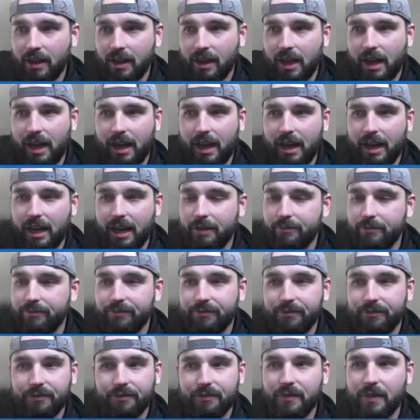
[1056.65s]

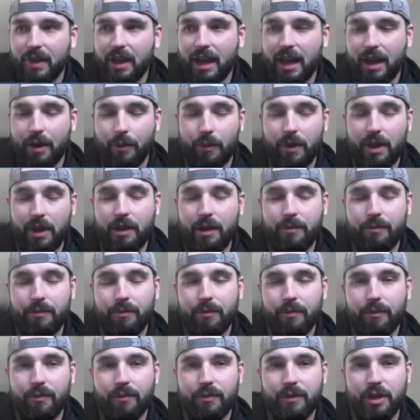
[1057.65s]
And we
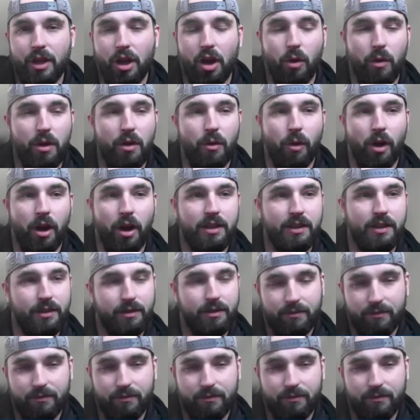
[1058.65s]
worked